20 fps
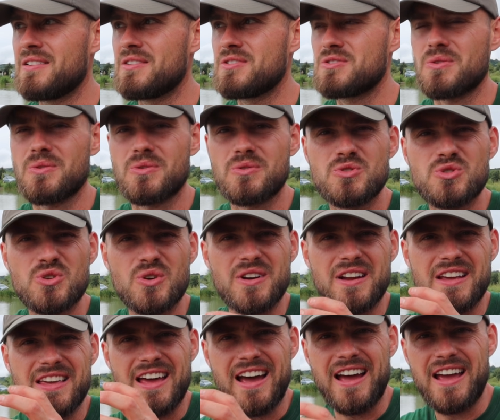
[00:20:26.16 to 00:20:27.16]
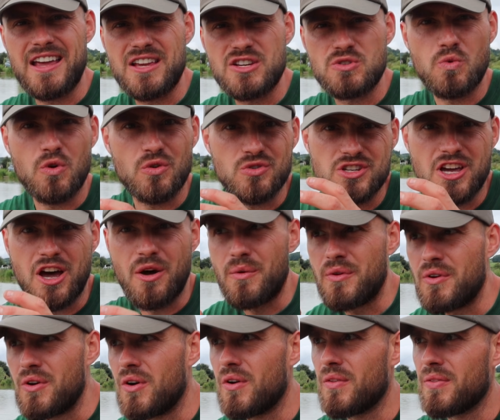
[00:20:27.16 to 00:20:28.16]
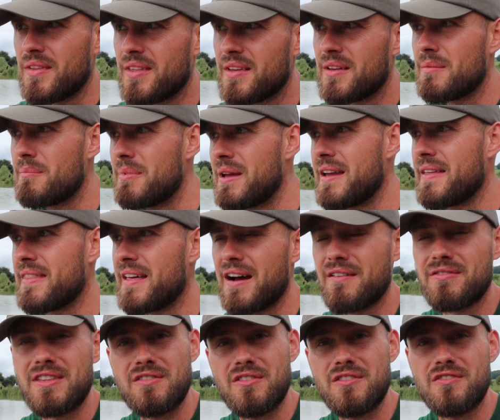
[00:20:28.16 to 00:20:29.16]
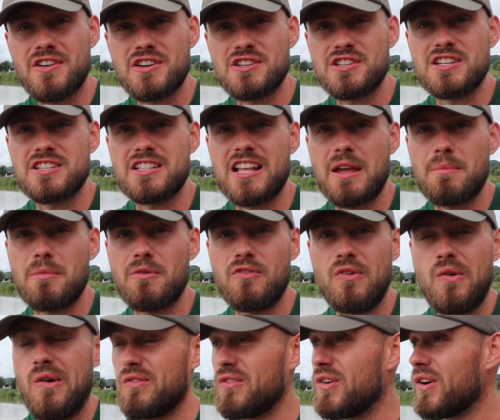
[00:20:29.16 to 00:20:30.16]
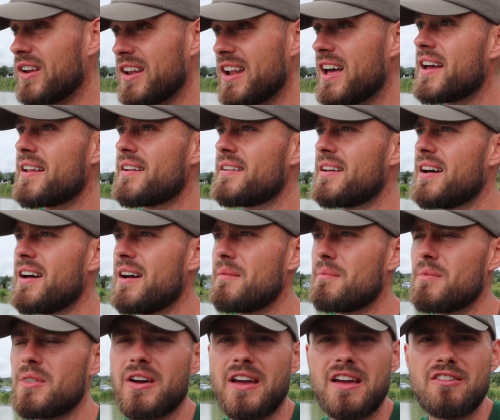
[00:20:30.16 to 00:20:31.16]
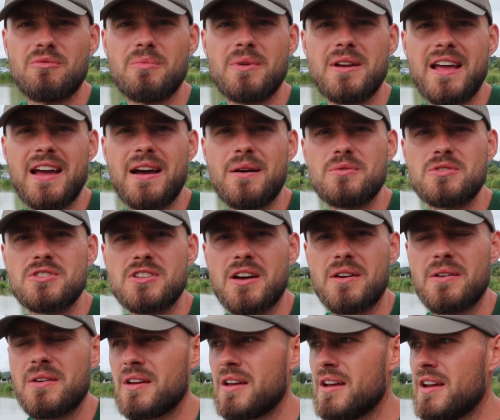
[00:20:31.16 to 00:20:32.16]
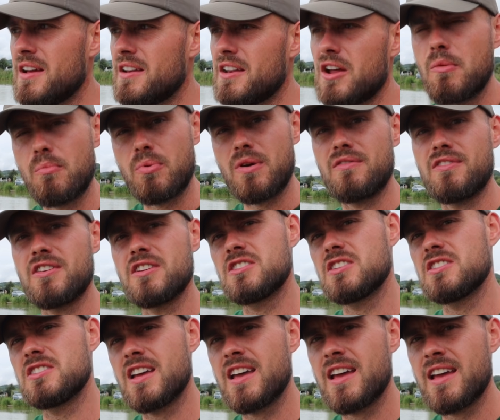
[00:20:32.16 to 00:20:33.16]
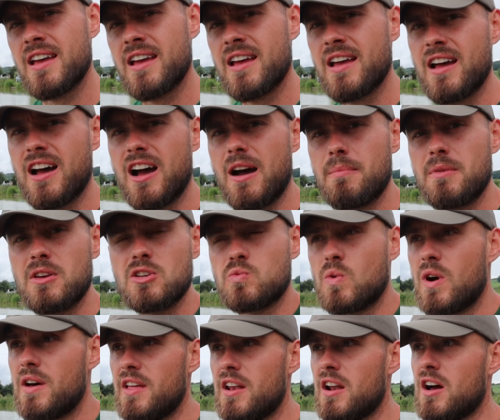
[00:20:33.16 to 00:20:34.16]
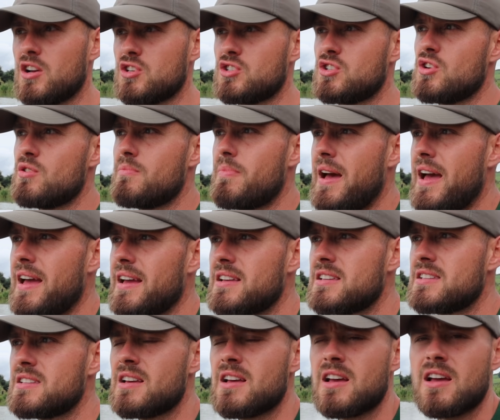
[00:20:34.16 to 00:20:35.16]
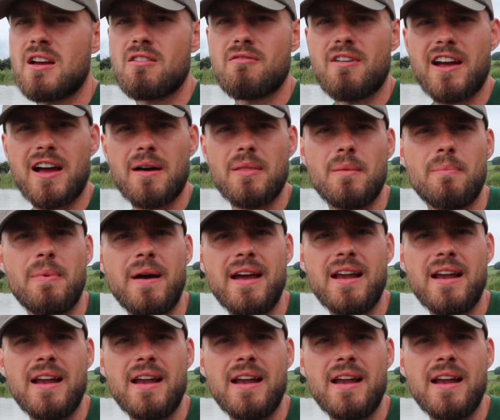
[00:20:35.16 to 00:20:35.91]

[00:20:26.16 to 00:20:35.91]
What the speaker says: sort of trying to gauge what's going on, being that I've never fished this late before. I've got to learn like everybody else, so no privileges here. These were the last 2 pegs. Rang up the